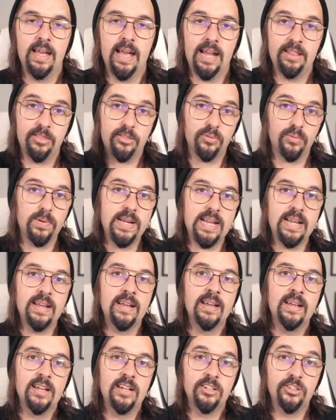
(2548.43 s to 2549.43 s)
And
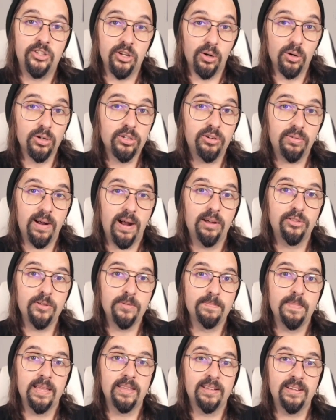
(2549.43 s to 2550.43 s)
3, don't
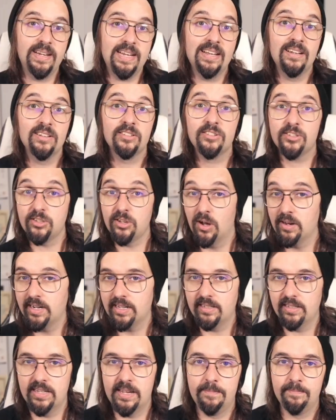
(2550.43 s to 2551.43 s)
crowd the melody
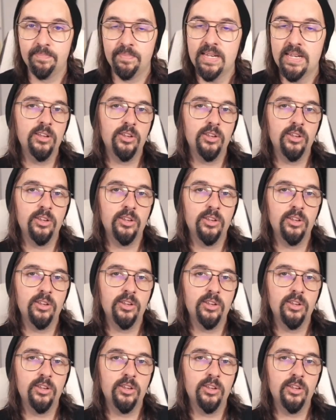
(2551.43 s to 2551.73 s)
sonically.